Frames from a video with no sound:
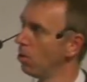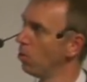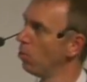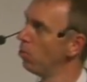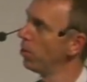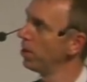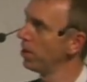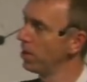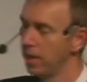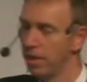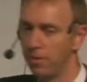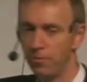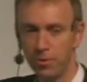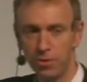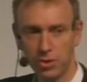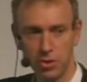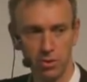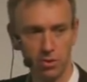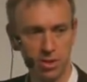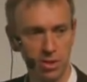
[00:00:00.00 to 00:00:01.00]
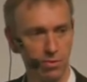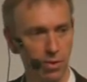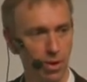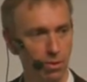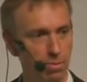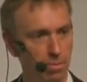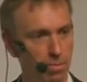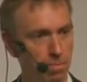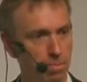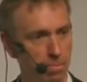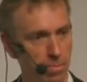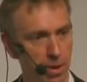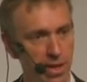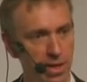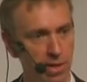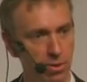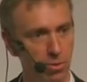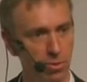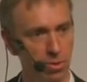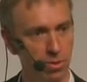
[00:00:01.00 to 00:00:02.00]
Really, if you sort of
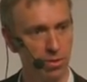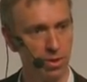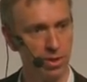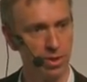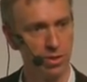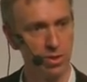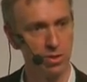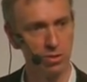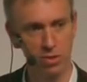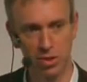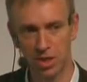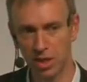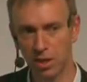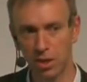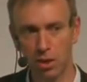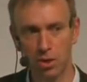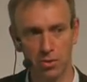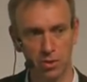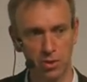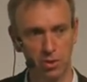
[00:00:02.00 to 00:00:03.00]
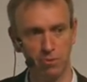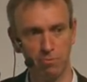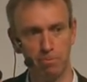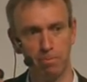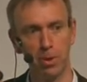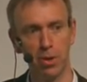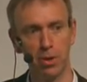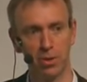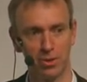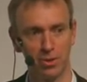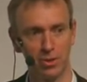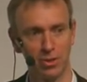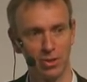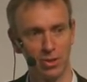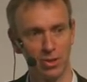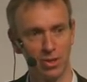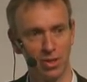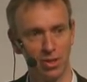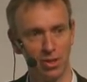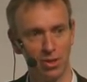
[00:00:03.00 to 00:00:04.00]
unpick all of this, you see lots of
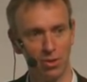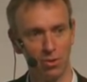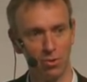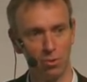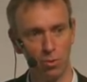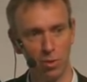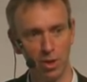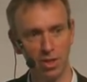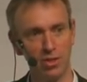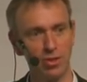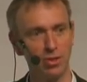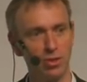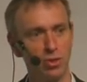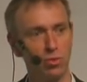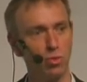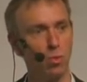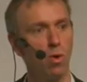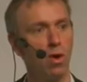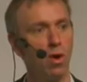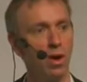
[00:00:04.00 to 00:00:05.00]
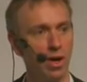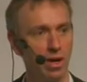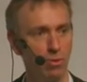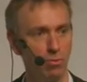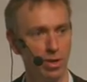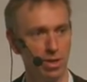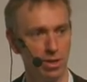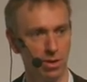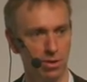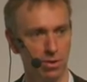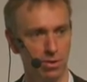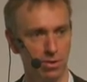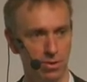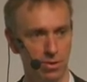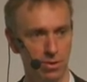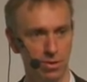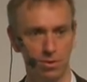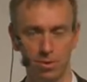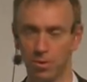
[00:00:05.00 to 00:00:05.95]
buts, reasons why we can't do